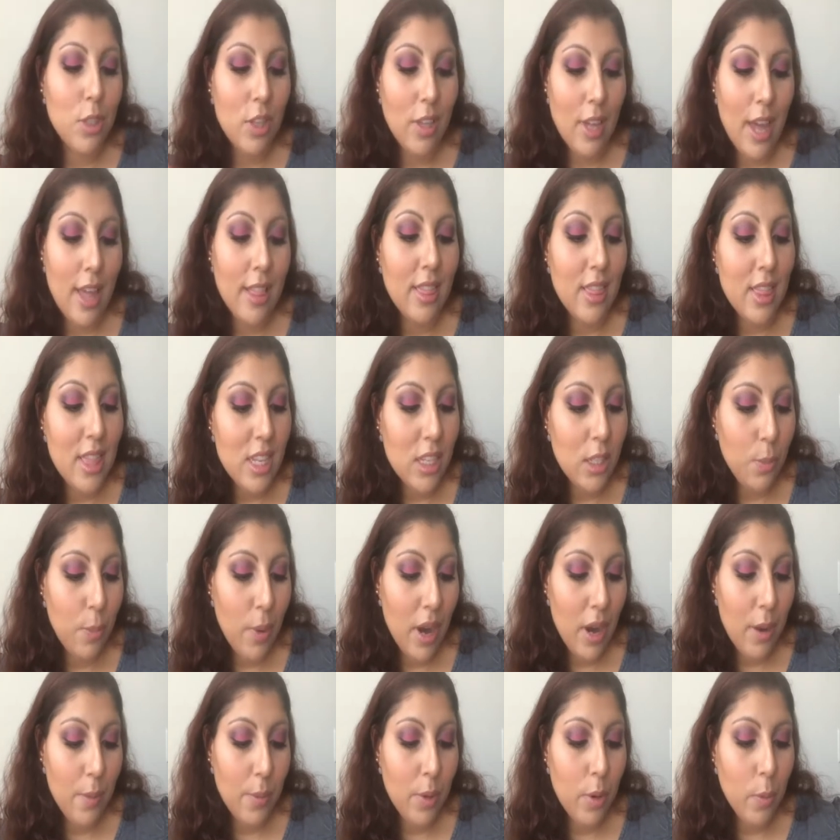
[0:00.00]
So yeah, this
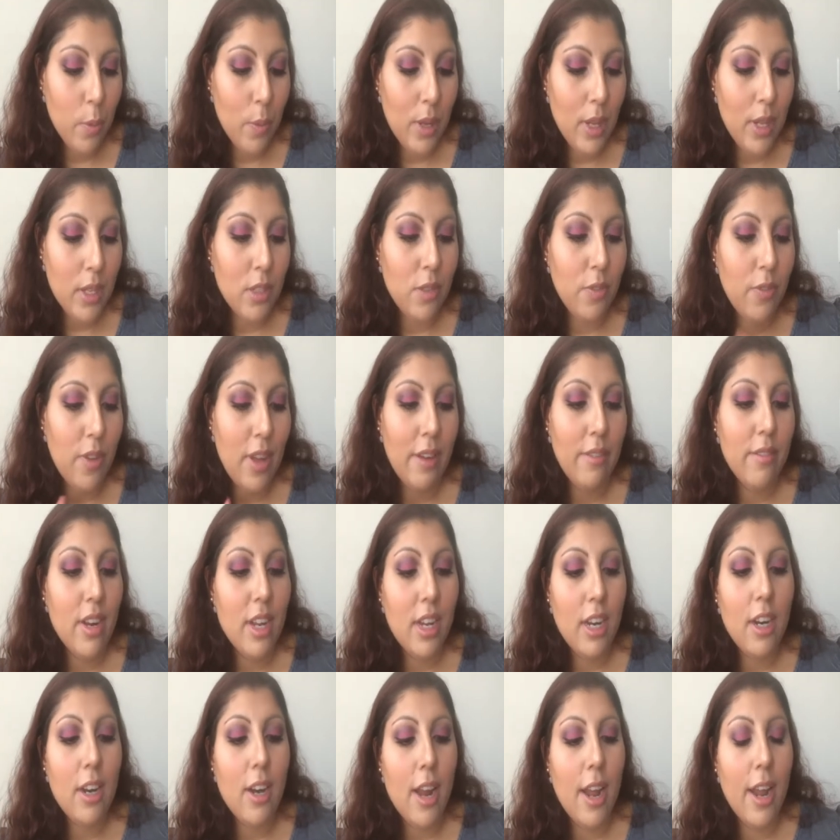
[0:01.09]
primer was
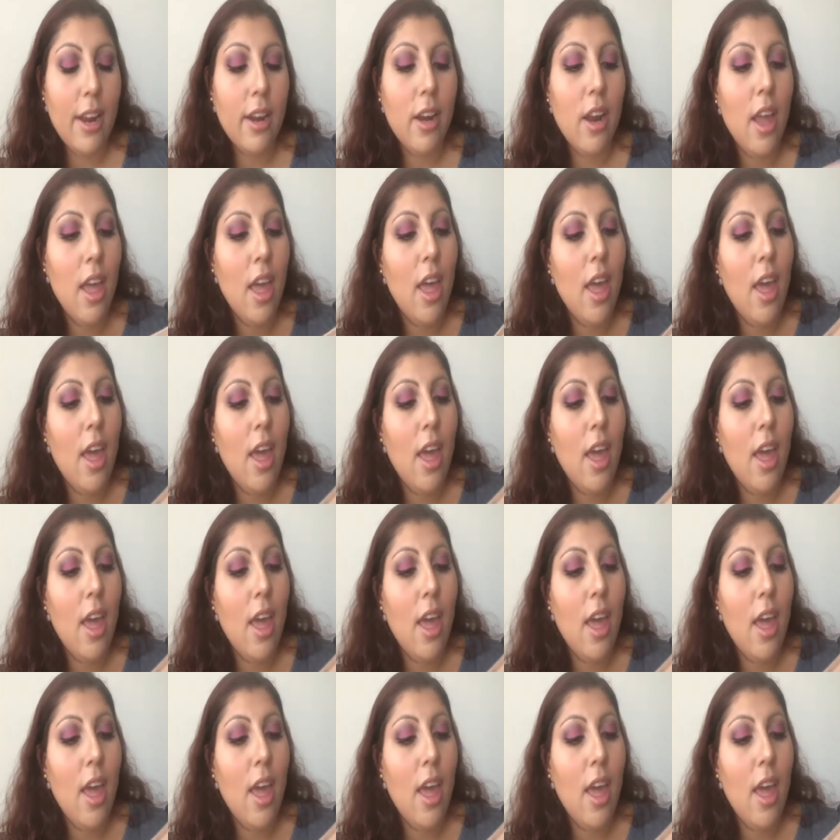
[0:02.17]
$5.99,